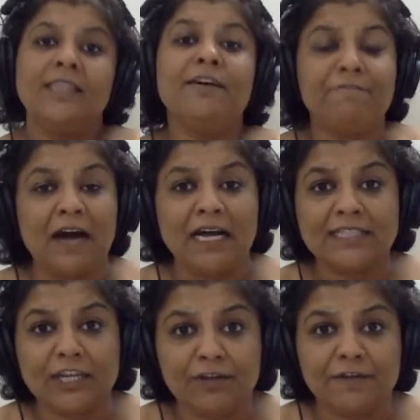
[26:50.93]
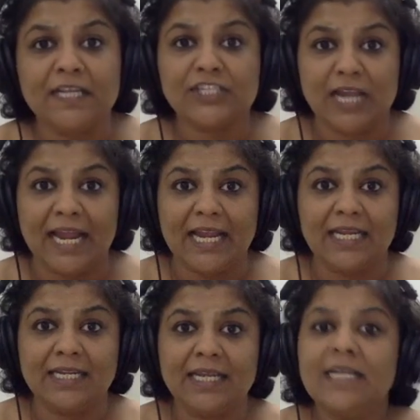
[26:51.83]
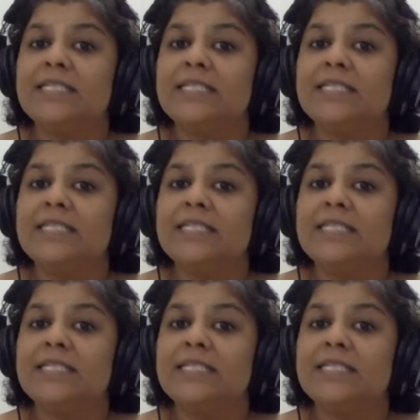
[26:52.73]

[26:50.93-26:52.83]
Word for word: The father of her child